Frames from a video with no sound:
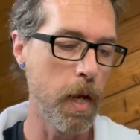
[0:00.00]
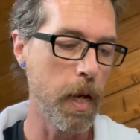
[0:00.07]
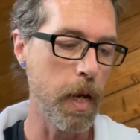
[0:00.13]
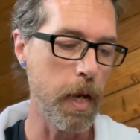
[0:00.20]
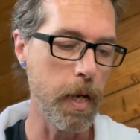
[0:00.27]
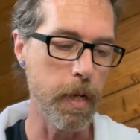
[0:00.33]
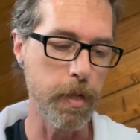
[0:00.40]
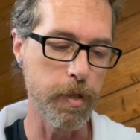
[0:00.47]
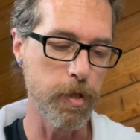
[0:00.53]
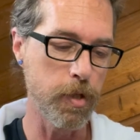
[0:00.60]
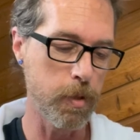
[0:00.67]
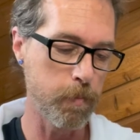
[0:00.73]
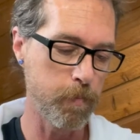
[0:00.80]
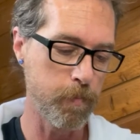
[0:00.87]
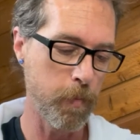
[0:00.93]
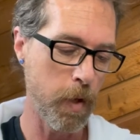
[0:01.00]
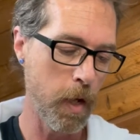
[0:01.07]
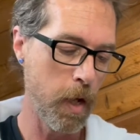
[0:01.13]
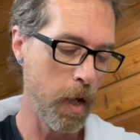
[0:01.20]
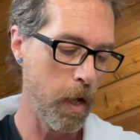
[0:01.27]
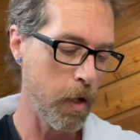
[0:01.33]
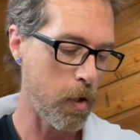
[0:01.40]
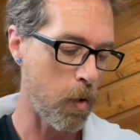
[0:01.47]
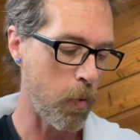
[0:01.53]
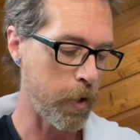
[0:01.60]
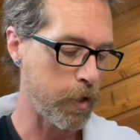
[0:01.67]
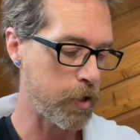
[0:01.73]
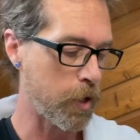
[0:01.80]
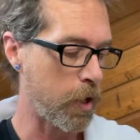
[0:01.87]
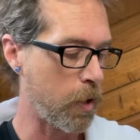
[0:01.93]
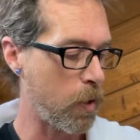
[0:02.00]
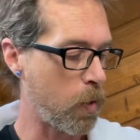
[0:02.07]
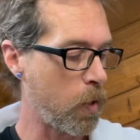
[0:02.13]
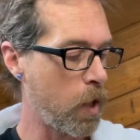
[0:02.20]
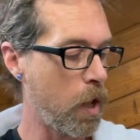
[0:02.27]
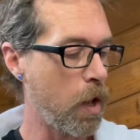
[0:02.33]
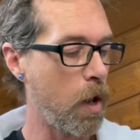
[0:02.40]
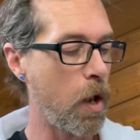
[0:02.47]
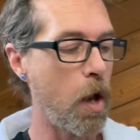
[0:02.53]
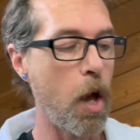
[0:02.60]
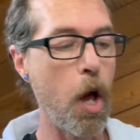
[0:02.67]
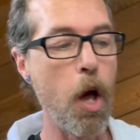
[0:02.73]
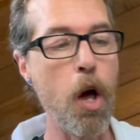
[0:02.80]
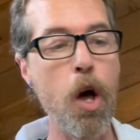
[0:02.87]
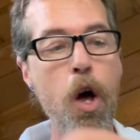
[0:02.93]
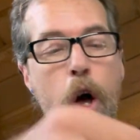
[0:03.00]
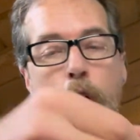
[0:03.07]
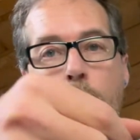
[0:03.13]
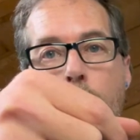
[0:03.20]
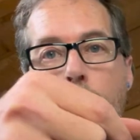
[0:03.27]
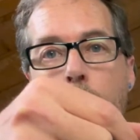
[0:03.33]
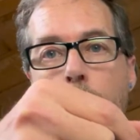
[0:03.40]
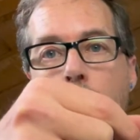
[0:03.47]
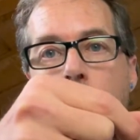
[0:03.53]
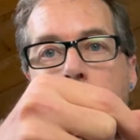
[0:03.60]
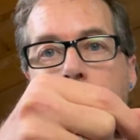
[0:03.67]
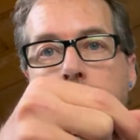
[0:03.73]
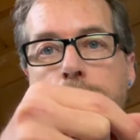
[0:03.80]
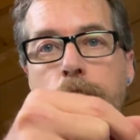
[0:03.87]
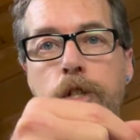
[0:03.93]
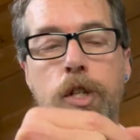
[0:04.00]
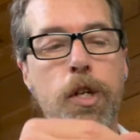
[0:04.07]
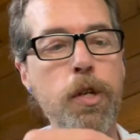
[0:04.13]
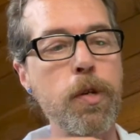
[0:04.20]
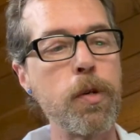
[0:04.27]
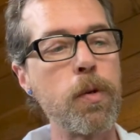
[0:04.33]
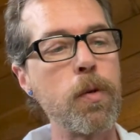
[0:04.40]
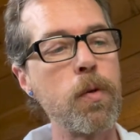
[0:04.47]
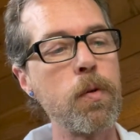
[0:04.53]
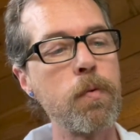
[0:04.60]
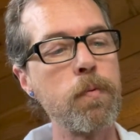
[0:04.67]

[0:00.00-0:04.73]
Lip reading: is you're going to go over 2,